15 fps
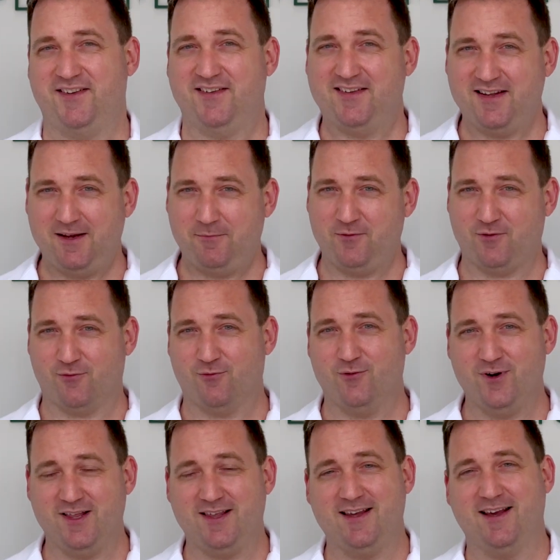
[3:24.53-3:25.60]
seems
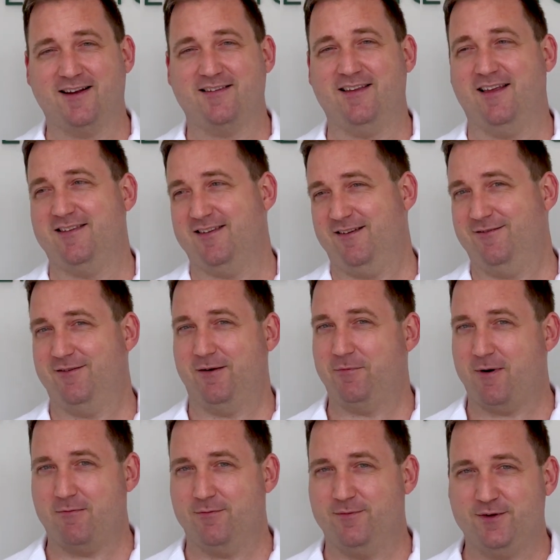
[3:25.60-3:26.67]
really excessive. I
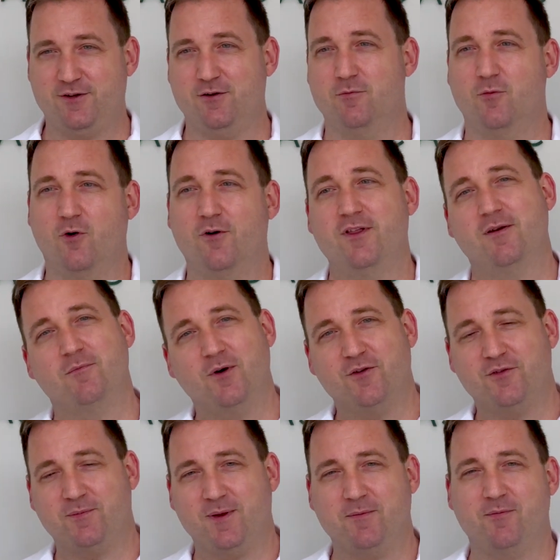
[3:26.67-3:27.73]
probably do more than
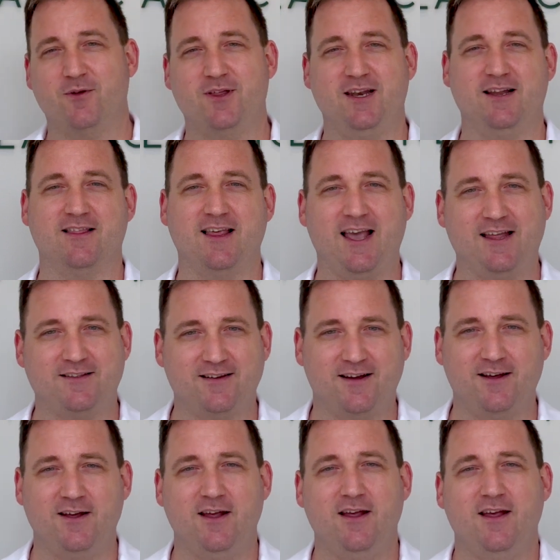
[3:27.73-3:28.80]
most people in
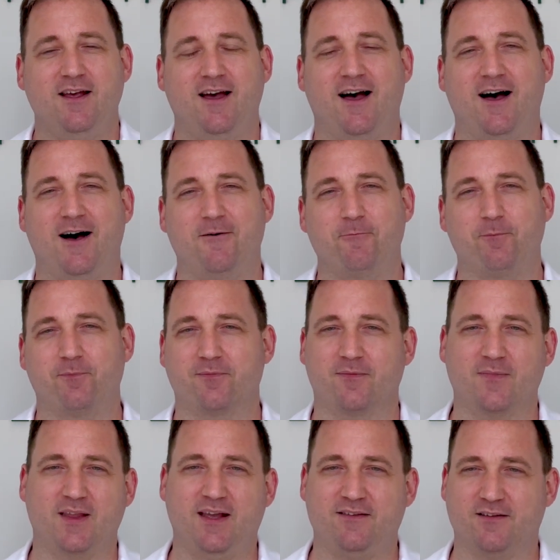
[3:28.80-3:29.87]
Atlanta.
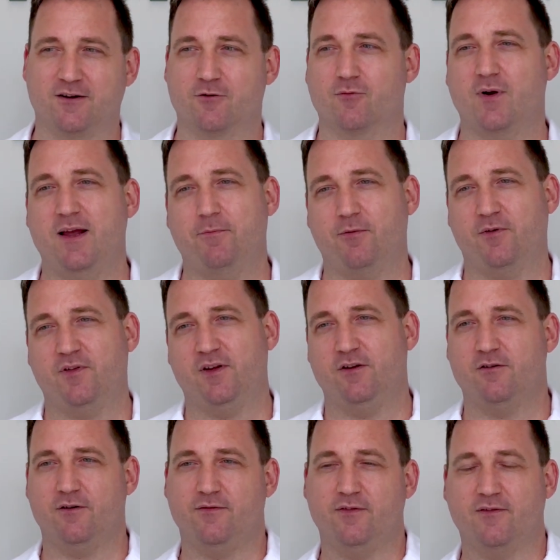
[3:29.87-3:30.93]
It's a great
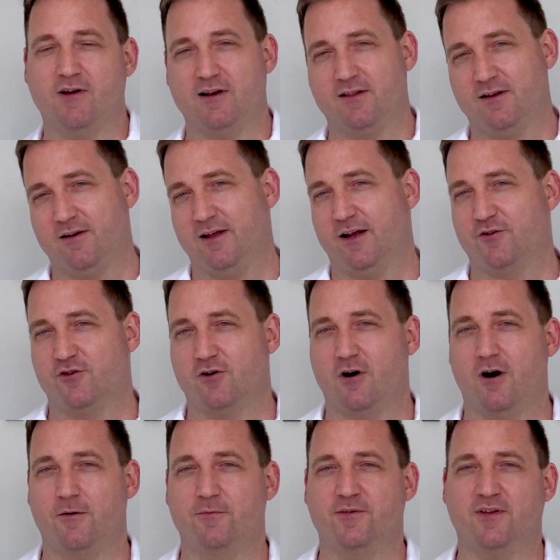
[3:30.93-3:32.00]
procedure if you've got a little extra
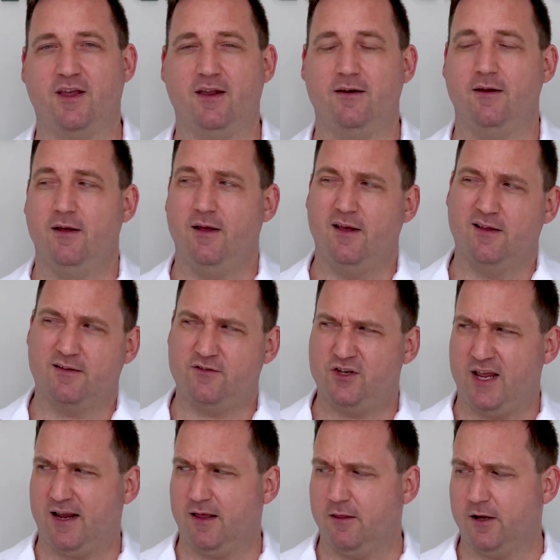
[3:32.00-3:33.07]
arm skin.
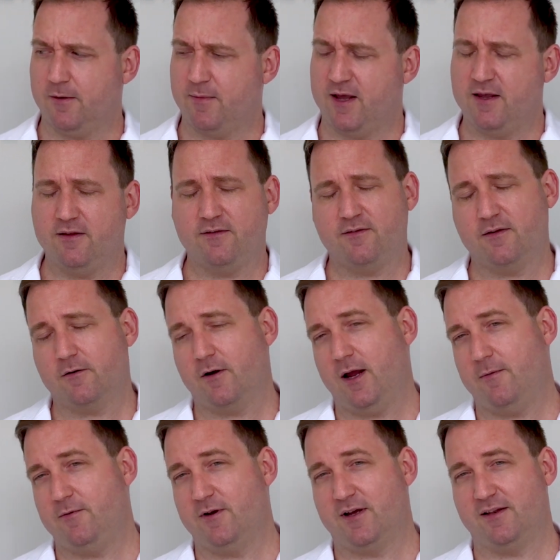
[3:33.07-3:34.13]
Take a look at my
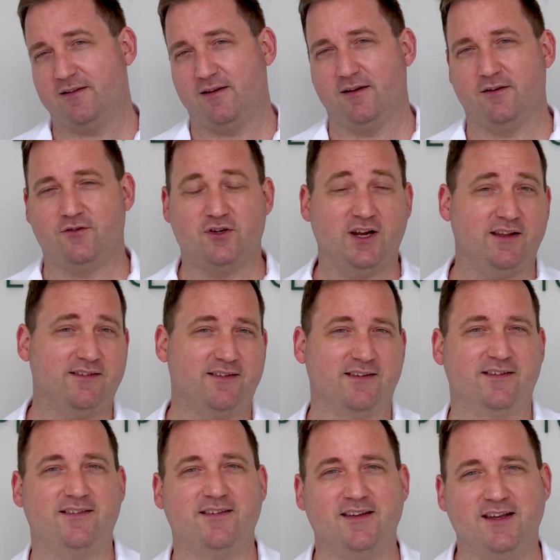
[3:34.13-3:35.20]
Instagram. You'll get a chance to
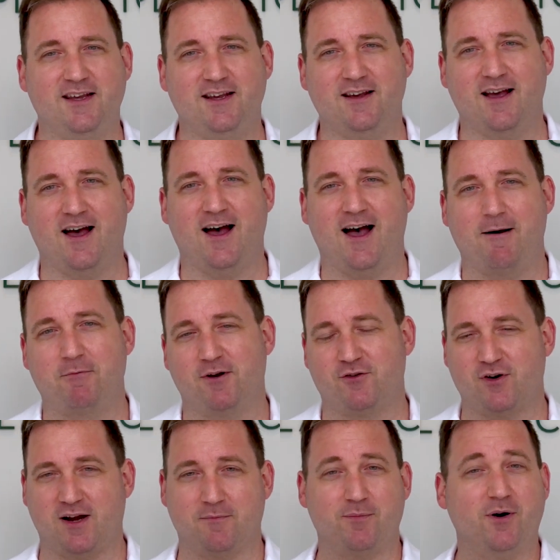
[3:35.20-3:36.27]
see. I'm going to
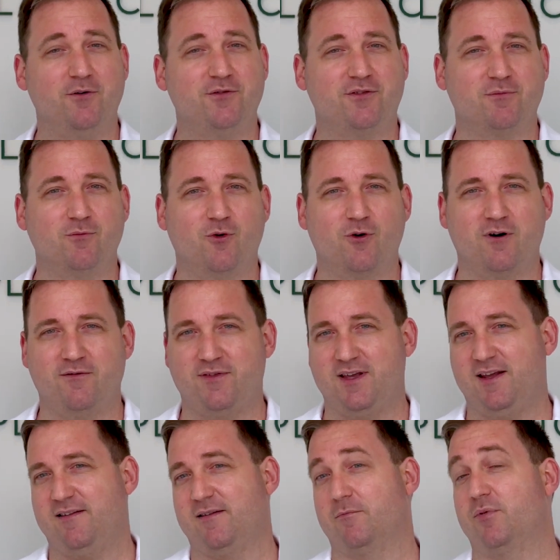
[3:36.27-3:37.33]
try to post more of
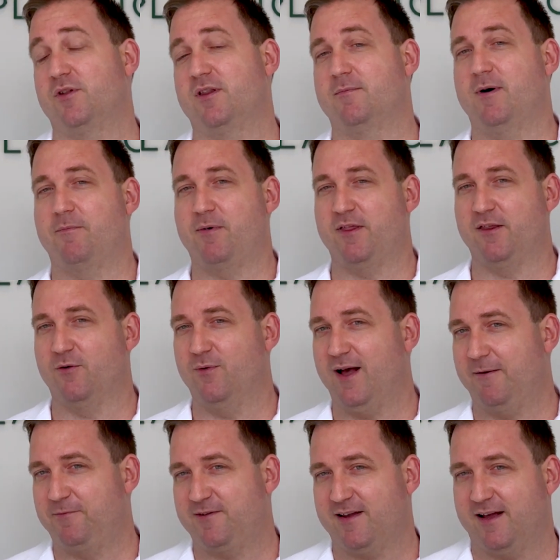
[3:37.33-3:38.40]
these and put them up on the
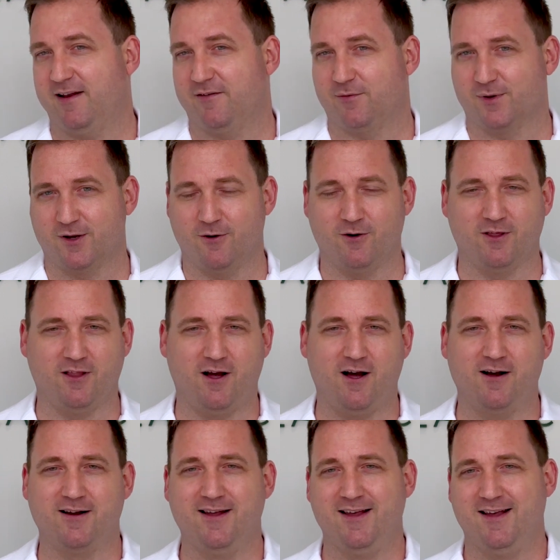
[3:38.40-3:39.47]
website as we go
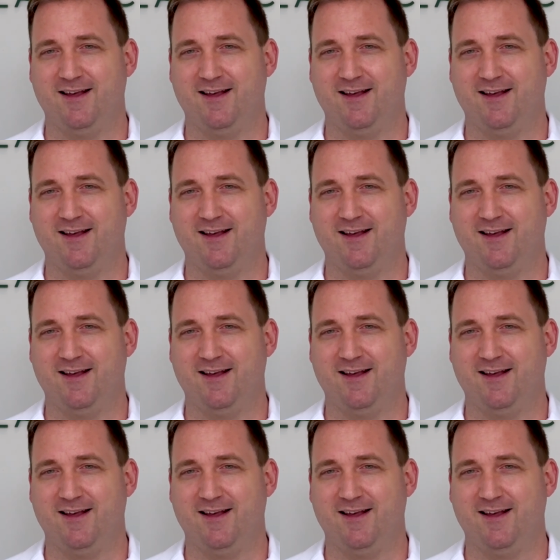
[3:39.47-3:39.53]
along.